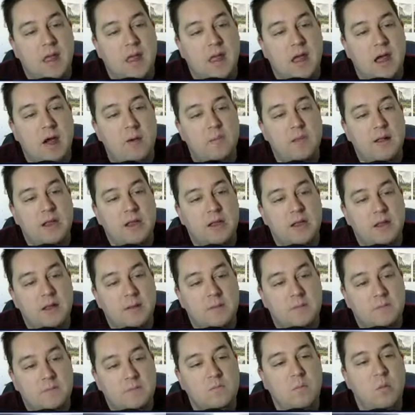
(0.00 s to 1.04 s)
How many?
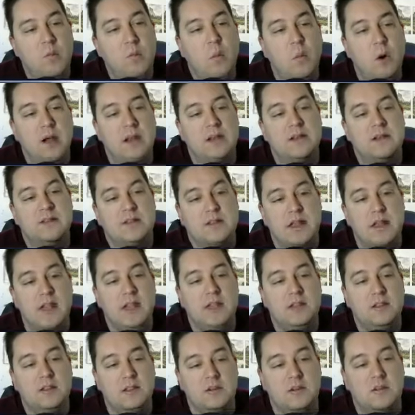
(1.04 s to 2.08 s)
What?
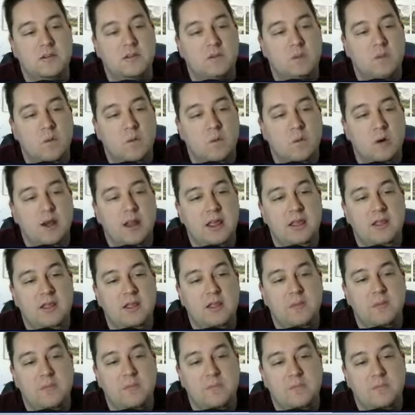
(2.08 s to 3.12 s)
Eighth notes. 1/8.